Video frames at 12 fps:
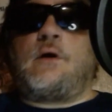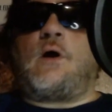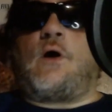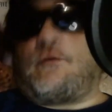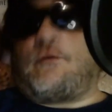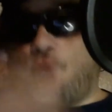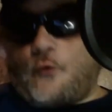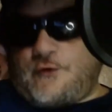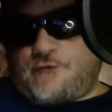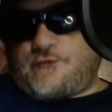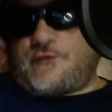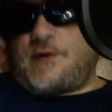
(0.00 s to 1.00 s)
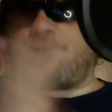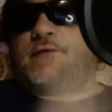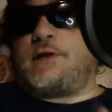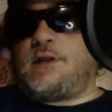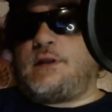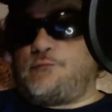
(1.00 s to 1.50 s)
Of course, if
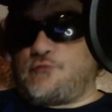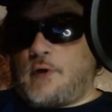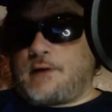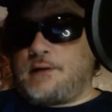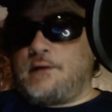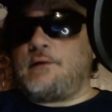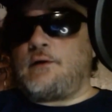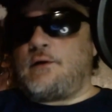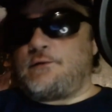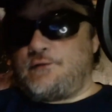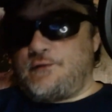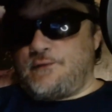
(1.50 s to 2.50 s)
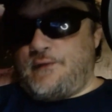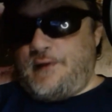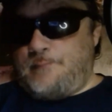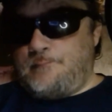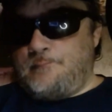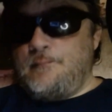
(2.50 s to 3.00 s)
it keeps running until
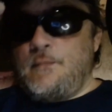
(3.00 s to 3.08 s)
then.